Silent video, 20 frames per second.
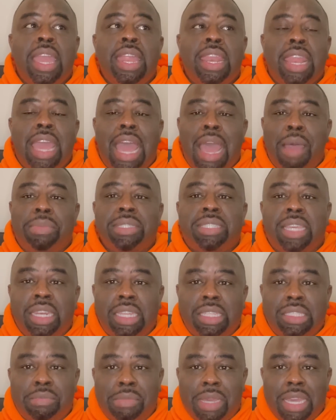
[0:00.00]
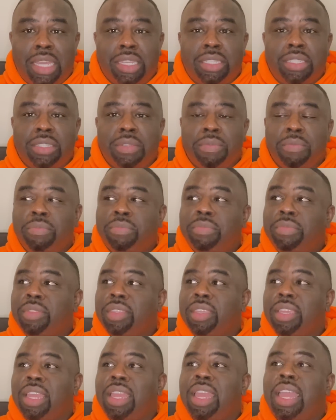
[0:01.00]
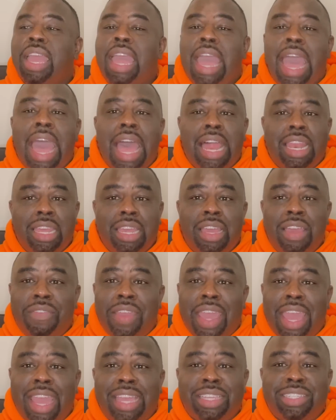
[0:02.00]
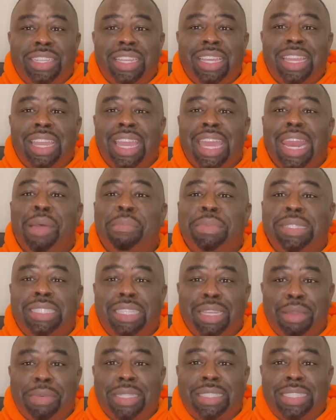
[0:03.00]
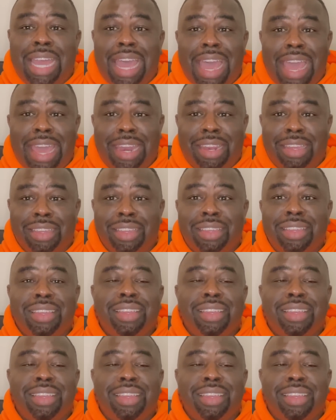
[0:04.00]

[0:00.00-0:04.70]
Now I'm gonna say this much. I love Ashley, and I'm going to stick beside her.